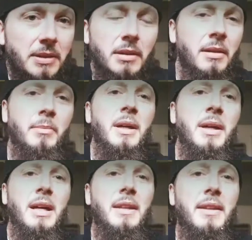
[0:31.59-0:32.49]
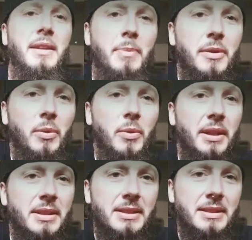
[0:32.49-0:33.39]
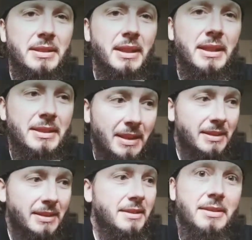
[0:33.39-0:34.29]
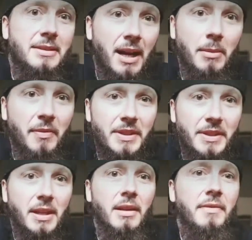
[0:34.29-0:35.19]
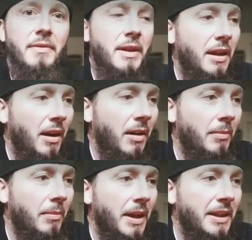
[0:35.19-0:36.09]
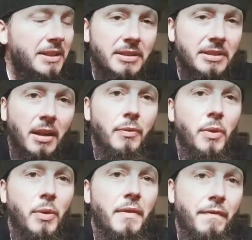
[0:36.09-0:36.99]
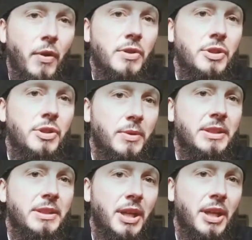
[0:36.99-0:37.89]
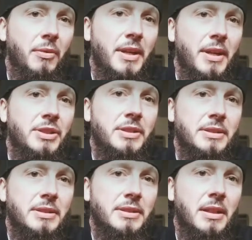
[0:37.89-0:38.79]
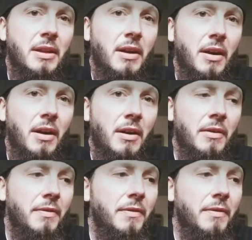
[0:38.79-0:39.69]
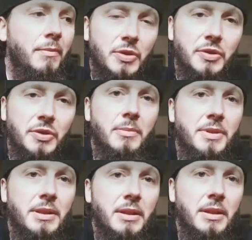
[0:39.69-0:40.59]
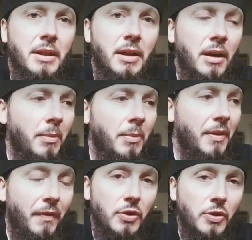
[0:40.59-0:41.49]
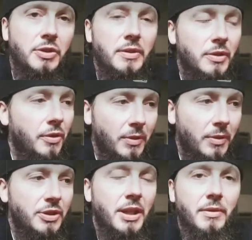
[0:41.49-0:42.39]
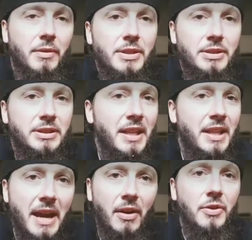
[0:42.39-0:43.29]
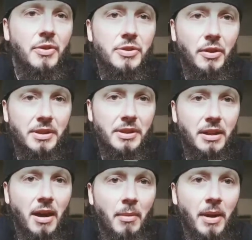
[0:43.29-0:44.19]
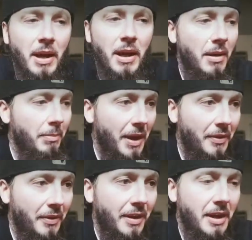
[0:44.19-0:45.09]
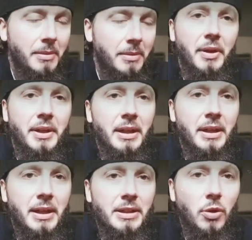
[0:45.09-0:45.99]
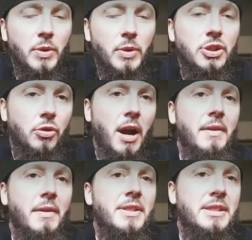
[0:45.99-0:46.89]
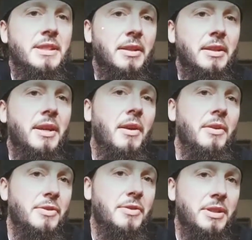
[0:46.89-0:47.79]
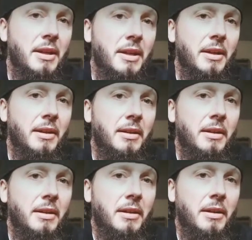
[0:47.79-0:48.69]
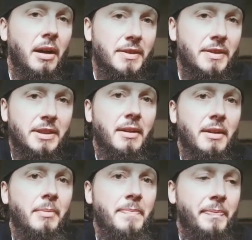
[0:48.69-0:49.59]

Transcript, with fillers: Um, they've been doing this since the time of the Salaf. Um, and the Salaf were the first three generations of Muslims, um, the first three, three generations. And they understood Islam better than anybody. So we strive to stick to their understanding of Islam.